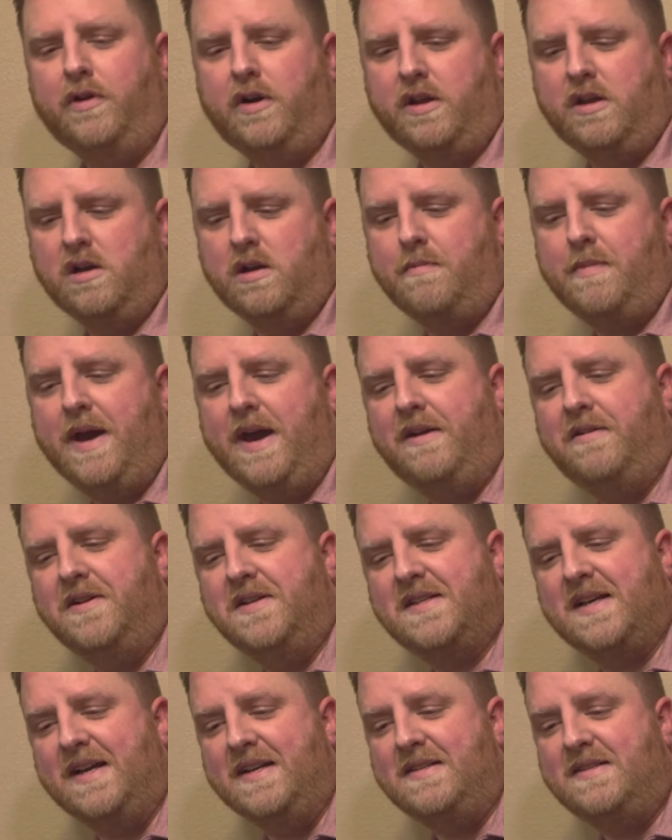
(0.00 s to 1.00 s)
running on
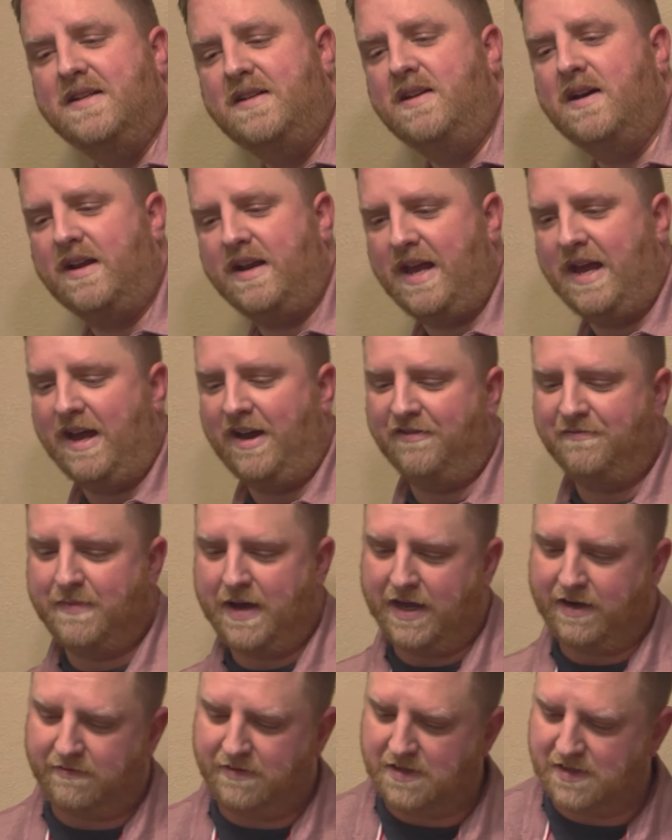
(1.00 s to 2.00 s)
batteries. I did not have
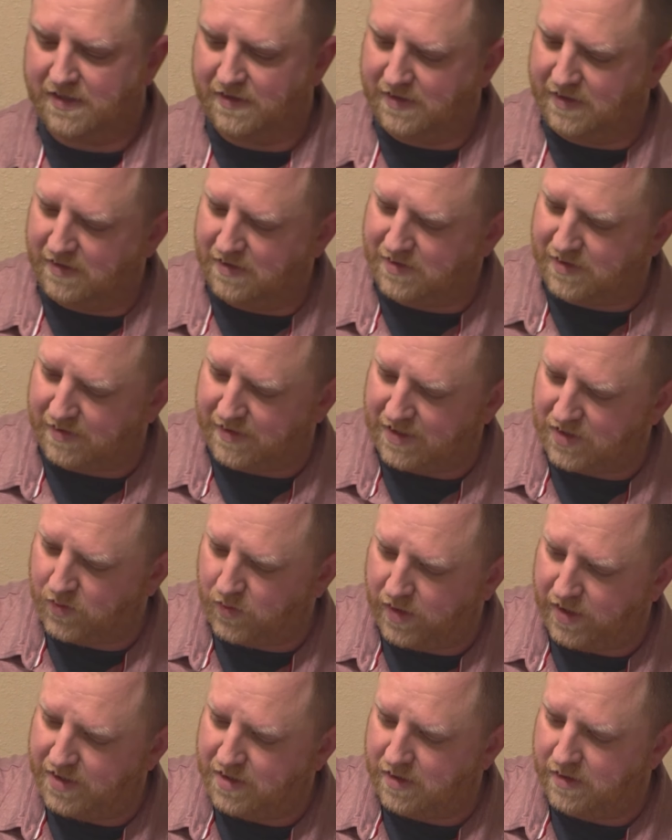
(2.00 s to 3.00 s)
batteries in there, so that's
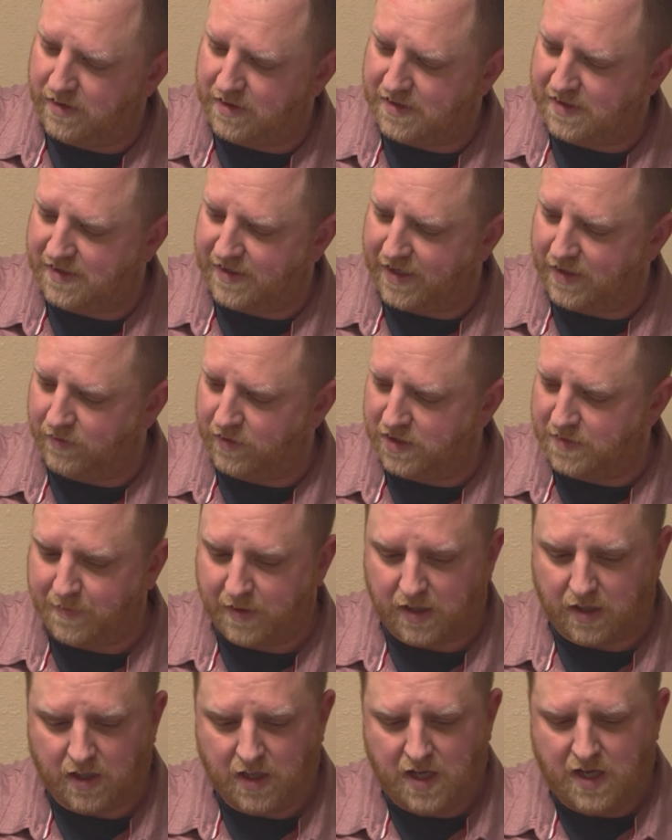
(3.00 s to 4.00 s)
why I turned it sideways.
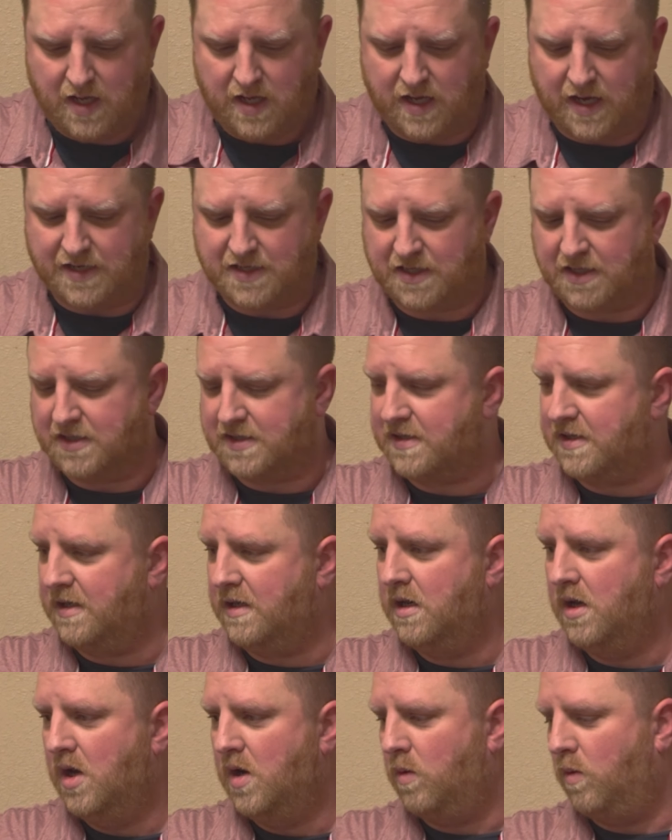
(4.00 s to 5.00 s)
But as you can
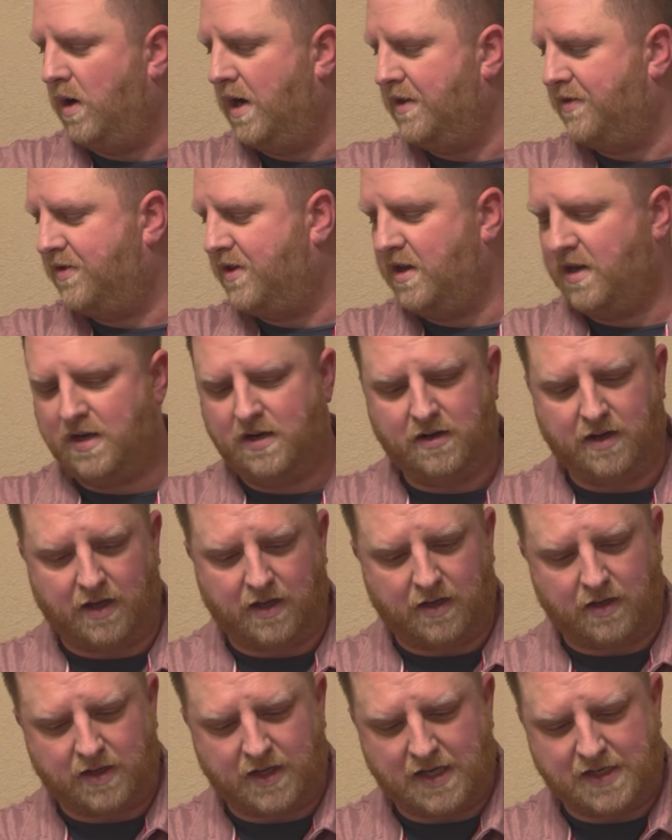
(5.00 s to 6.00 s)
see right there,
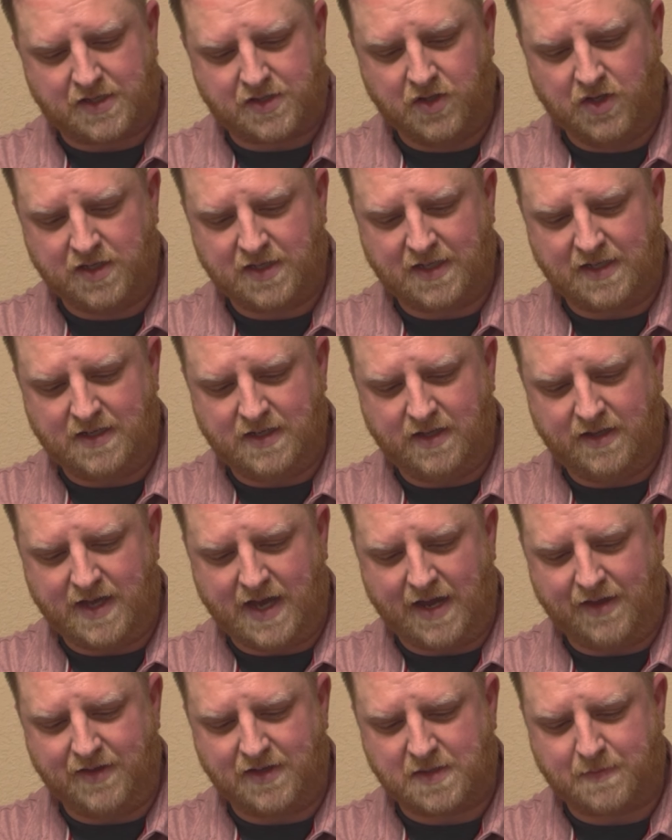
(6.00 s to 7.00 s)
and as soon as I did
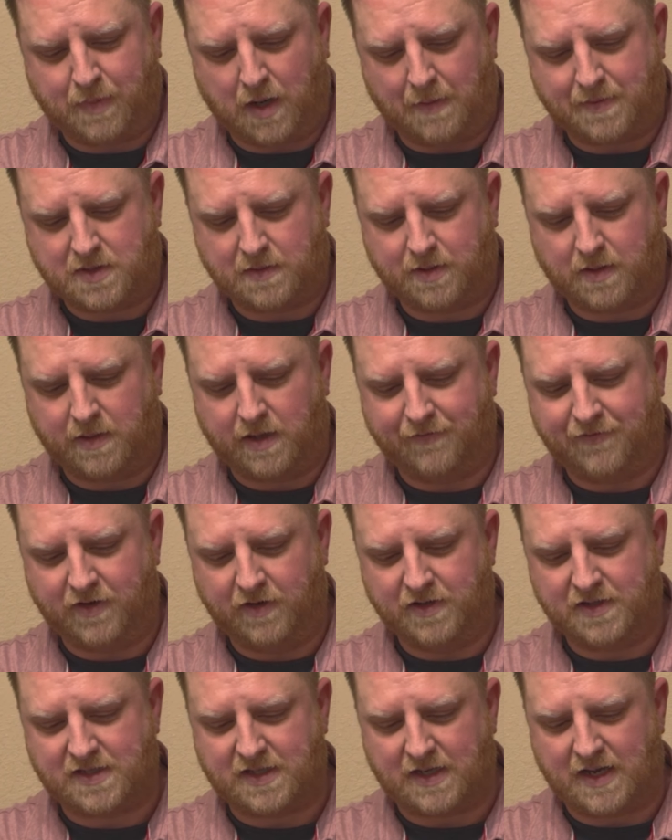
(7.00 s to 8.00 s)
that, this popped up on my
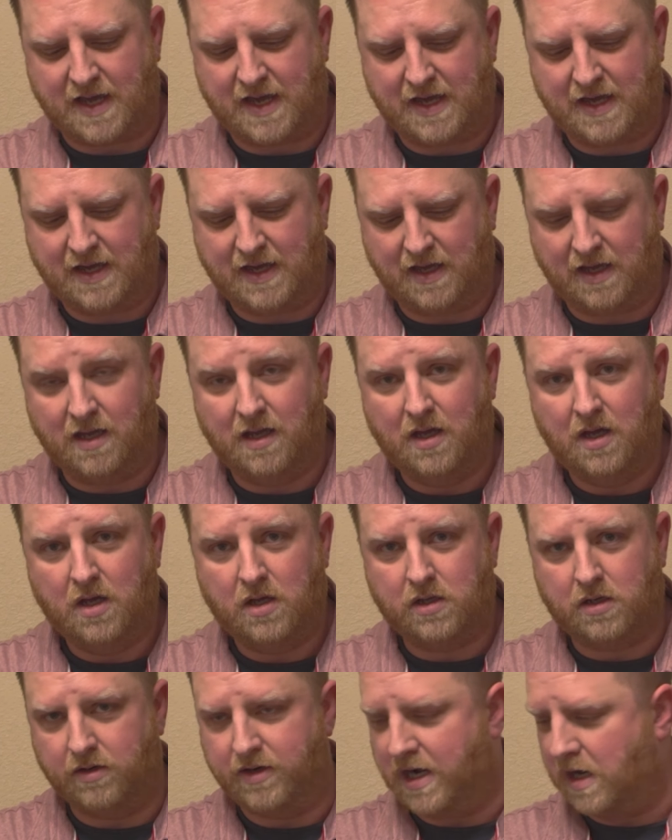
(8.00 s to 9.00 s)
phone. It said, hey,
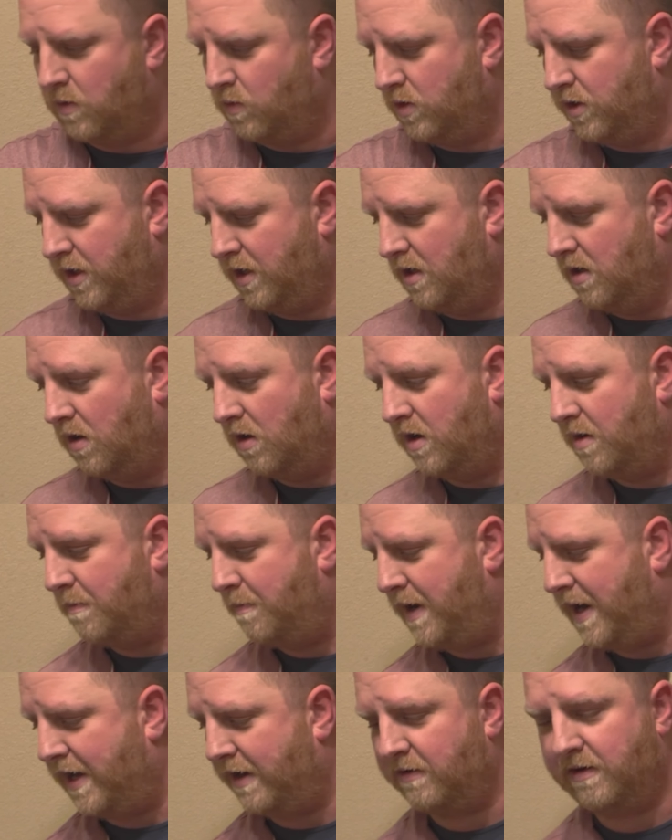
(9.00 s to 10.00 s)
you're now running on
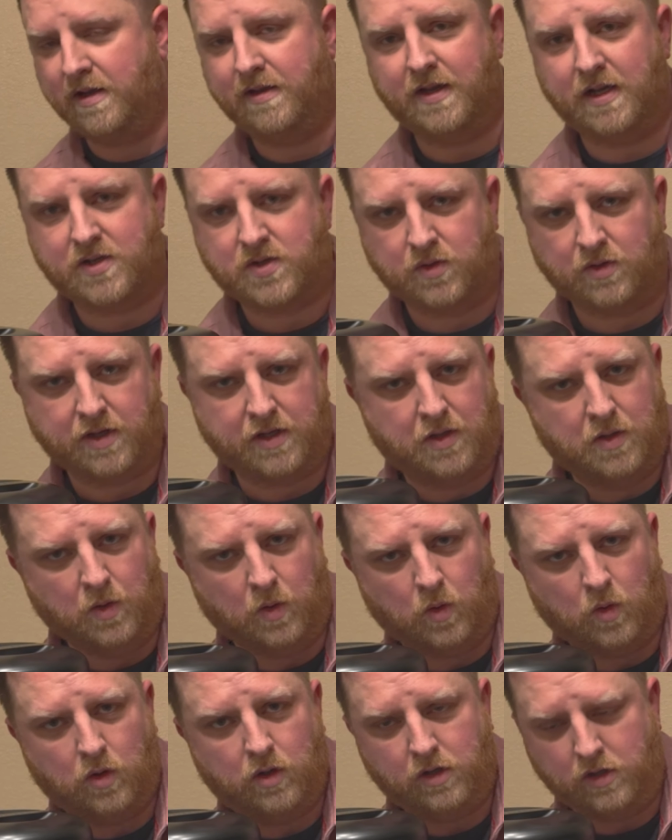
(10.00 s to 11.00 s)
battery. That's really
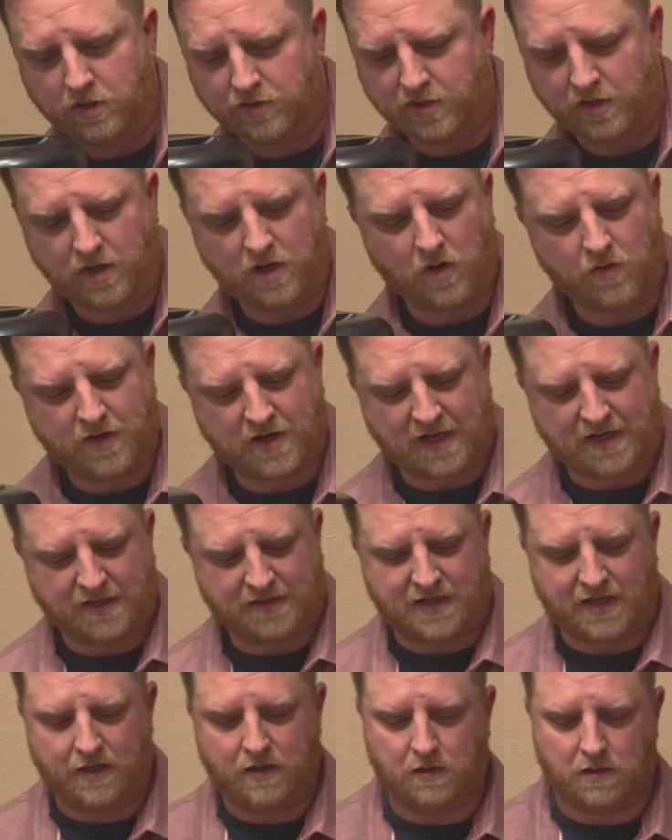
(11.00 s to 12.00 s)
cool. Good to know that I
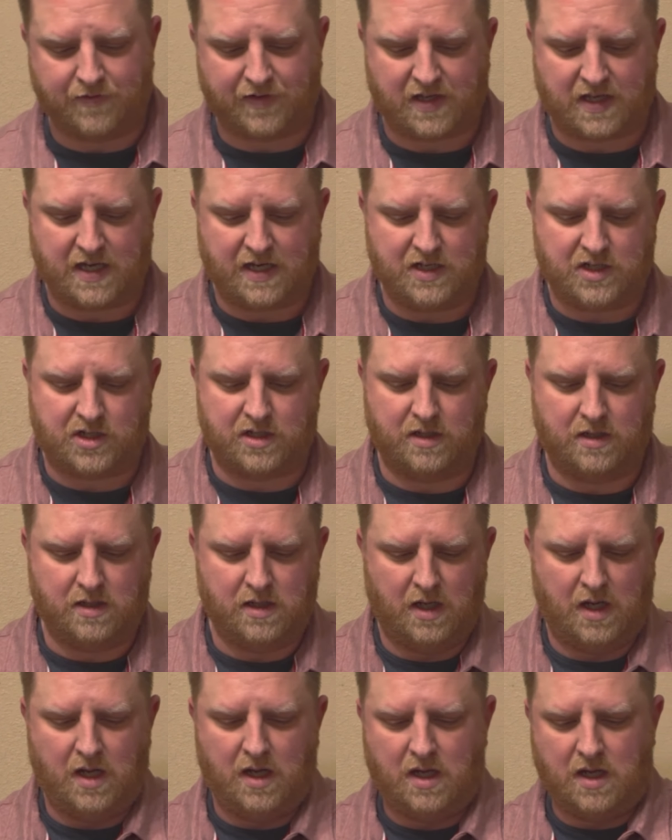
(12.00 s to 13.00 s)
get that notification.